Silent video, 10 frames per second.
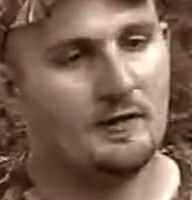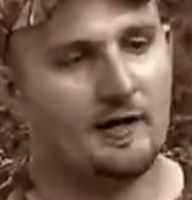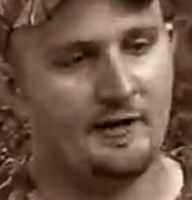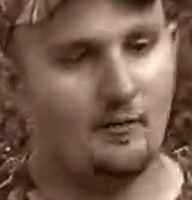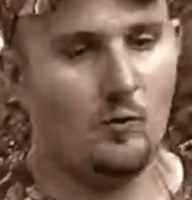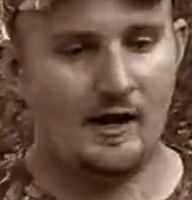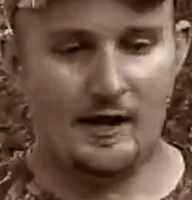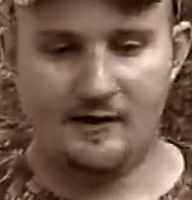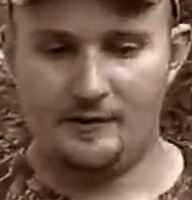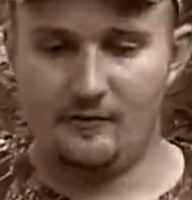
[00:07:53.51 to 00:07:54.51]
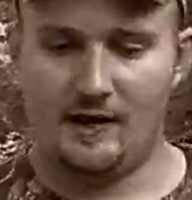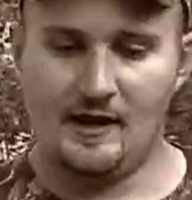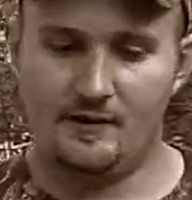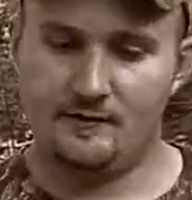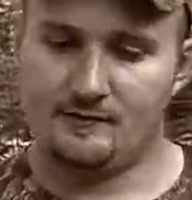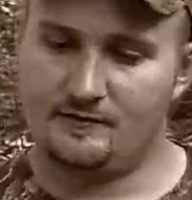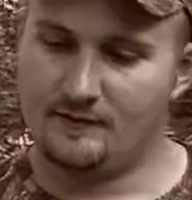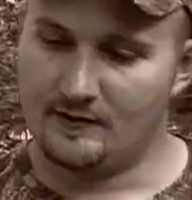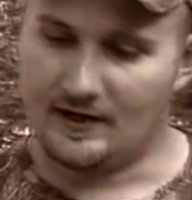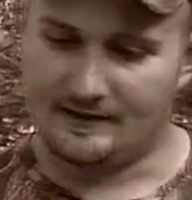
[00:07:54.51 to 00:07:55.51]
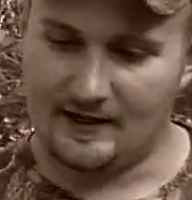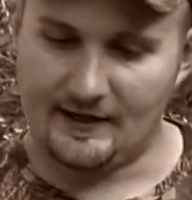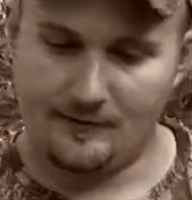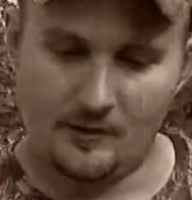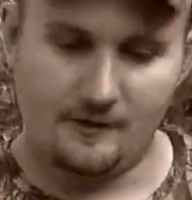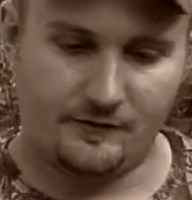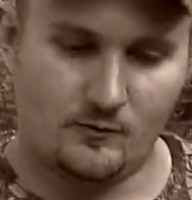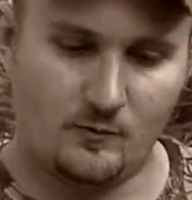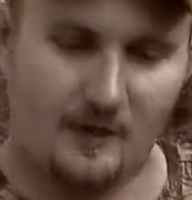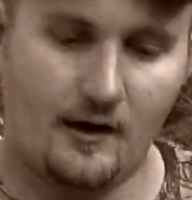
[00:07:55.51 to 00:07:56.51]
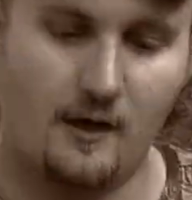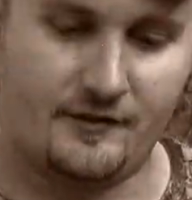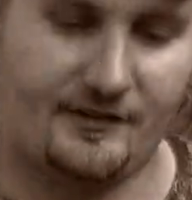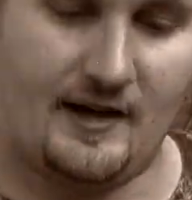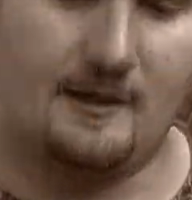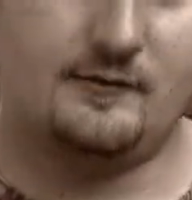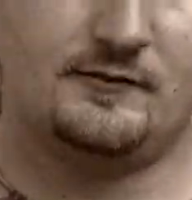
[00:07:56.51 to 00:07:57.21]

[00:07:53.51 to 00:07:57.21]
And the way I do that, I take it roughly where my nock's at,